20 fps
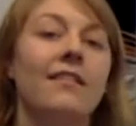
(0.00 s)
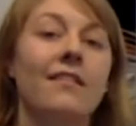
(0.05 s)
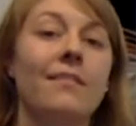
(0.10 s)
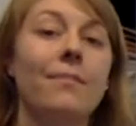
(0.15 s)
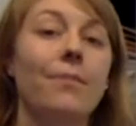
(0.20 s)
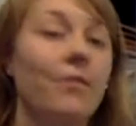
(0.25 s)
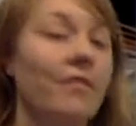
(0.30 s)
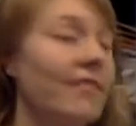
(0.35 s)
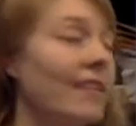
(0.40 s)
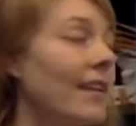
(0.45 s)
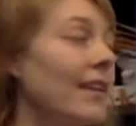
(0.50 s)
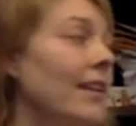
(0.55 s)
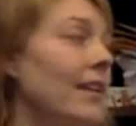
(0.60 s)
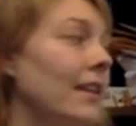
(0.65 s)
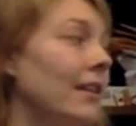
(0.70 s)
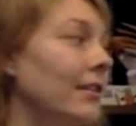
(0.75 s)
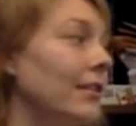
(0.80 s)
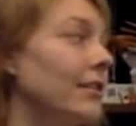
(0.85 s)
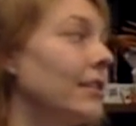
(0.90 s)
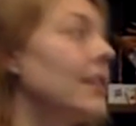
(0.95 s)
This is percent
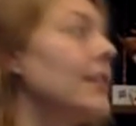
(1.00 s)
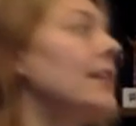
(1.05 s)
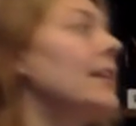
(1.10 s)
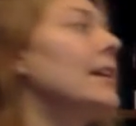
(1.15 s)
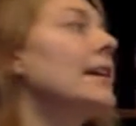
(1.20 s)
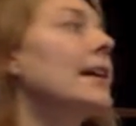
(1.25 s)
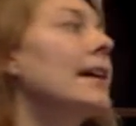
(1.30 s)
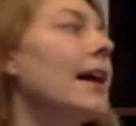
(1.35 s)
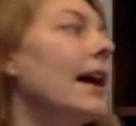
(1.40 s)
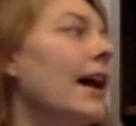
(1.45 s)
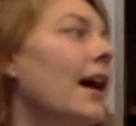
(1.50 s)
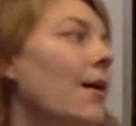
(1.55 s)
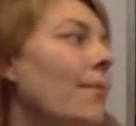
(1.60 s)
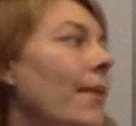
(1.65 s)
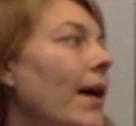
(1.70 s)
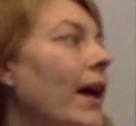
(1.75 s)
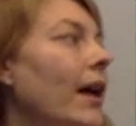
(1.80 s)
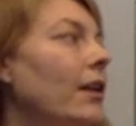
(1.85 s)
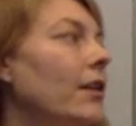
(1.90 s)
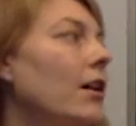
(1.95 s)
yield.
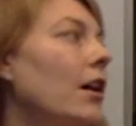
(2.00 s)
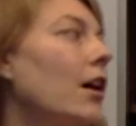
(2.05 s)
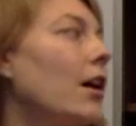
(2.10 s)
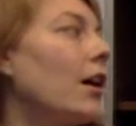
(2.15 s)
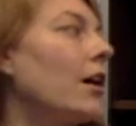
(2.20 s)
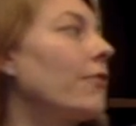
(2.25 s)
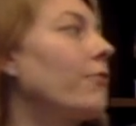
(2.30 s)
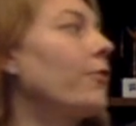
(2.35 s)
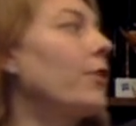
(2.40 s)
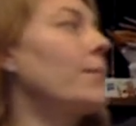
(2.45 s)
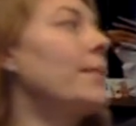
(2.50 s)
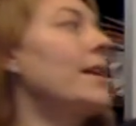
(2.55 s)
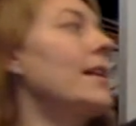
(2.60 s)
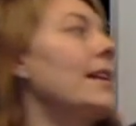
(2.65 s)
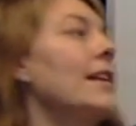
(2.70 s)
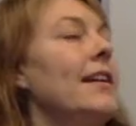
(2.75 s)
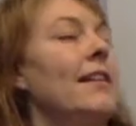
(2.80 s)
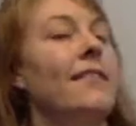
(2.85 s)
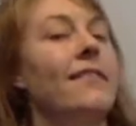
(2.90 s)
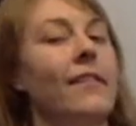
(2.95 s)
And our formula
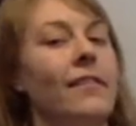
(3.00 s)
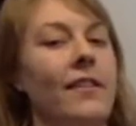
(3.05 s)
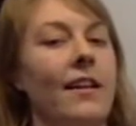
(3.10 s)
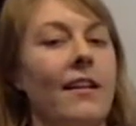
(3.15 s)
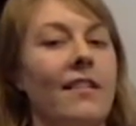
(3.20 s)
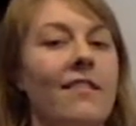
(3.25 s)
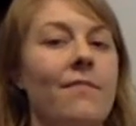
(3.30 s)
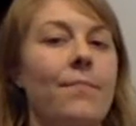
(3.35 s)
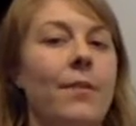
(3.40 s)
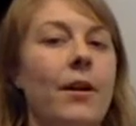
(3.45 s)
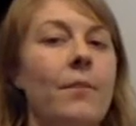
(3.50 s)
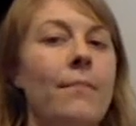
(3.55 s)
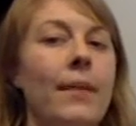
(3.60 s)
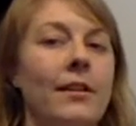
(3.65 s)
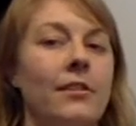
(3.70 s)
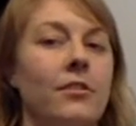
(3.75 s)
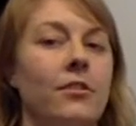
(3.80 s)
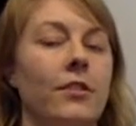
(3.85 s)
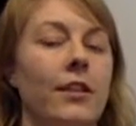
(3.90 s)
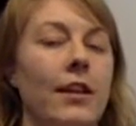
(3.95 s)
is the
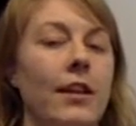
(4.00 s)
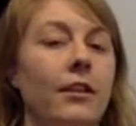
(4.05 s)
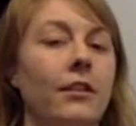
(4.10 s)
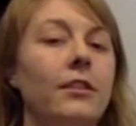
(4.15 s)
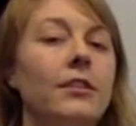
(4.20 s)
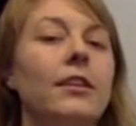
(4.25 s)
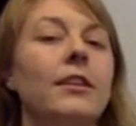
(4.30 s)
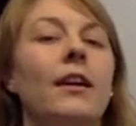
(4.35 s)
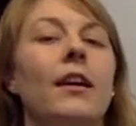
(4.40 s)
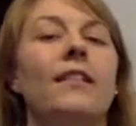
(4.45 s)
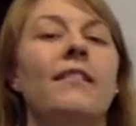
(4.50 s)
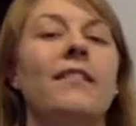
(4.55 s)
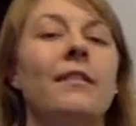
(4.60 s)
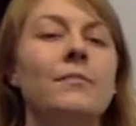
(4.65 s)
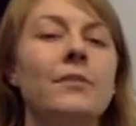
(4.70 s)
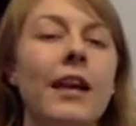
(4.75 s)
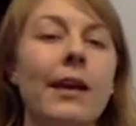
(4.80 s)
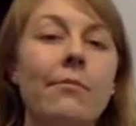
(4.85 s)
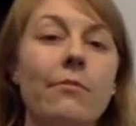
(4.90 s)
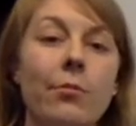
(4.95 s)
experimental yield, and
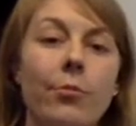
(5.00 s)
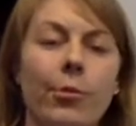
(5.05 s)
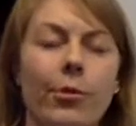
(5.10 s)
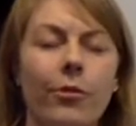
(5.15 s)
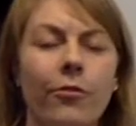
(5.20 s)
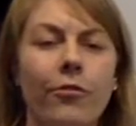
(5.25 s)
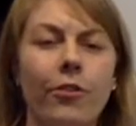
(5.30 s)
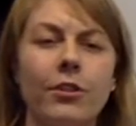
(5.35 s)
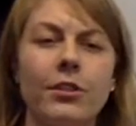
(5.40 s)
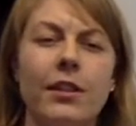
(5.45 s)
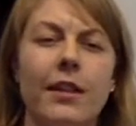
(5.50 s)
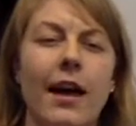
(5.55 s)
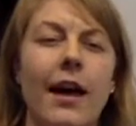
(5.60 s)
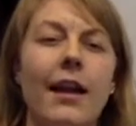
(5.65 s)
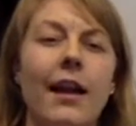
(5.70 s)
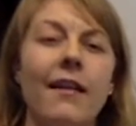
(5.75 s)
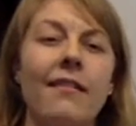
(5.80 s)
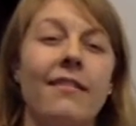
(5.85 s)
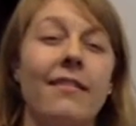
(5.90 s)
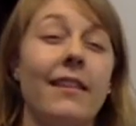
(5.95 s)
sometimes we refer to
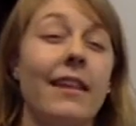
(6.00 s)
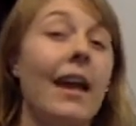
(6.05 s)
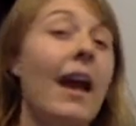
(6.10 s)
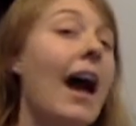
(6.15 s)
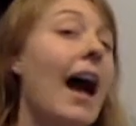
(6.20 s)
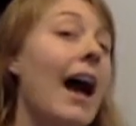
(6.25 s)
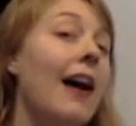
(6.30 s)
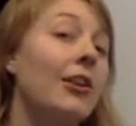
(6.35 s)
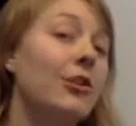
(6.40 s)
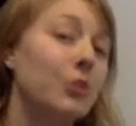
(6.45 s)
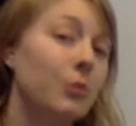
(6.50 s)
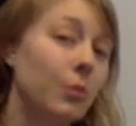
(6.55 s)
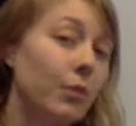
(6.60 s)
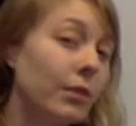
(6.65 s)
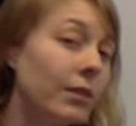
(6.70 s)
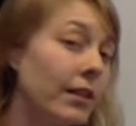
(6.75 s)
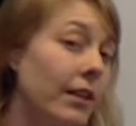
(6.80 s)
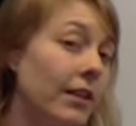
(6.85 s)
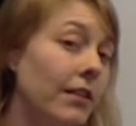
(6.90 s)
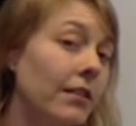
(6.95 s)
that as the
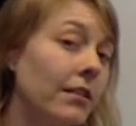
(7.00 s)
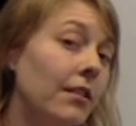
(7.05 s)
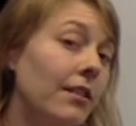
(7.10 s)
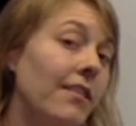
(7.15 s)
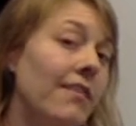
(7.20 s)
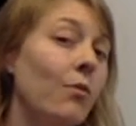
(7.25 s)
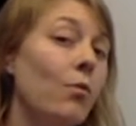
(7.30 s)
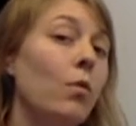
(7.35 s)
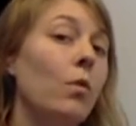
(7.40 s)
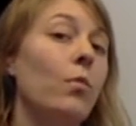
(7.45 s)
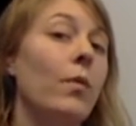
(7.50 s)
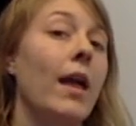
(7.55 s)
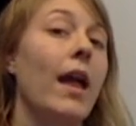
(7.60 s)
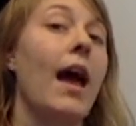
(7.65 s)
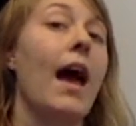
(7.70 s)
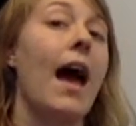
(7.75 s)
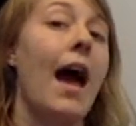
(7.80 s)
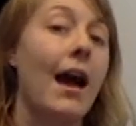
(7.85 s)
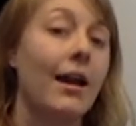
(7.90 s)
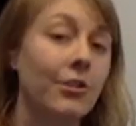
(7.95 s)
actual yield, so what
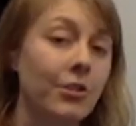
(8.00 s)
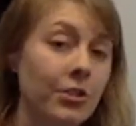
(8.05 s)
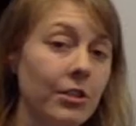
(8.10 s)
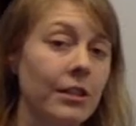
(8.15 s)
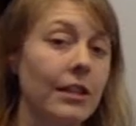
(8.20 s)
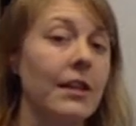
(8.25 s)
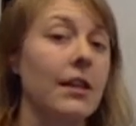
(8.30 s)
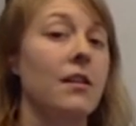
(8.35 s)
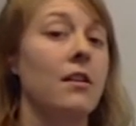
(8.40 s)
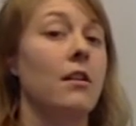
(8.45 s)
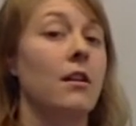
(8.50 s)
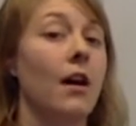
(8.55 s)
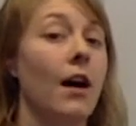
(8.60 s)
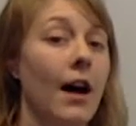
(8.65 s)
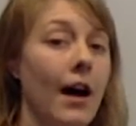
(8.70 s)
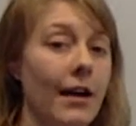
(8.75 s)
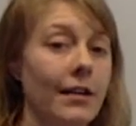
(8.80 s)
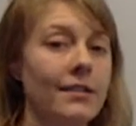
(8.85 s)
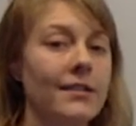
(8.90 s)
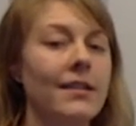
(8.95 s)
we actually
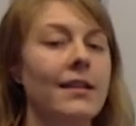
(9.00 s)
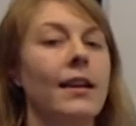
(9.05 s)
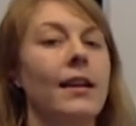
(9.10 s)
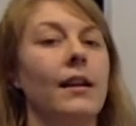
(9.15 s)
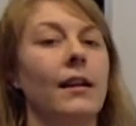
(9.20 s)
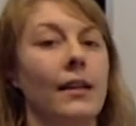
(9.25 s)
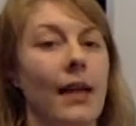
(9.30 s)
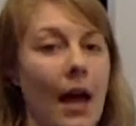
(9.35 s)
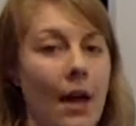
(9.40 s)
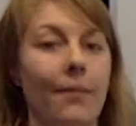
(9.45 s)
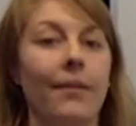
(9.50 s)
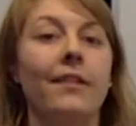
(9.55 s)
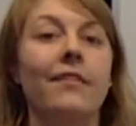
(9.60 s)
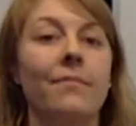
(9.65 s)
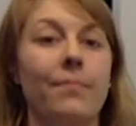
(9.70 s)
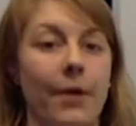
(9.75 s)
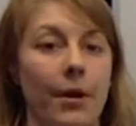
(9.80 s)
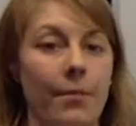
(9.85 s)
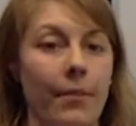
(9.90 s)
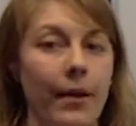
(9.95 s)
got in a lab
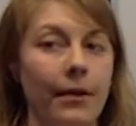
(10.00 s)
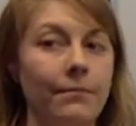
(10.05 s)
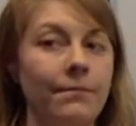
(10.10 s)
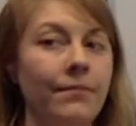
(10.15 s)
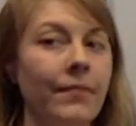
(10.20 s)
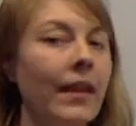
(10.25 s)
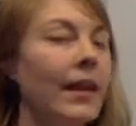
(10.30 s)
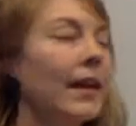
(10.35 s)
experiment.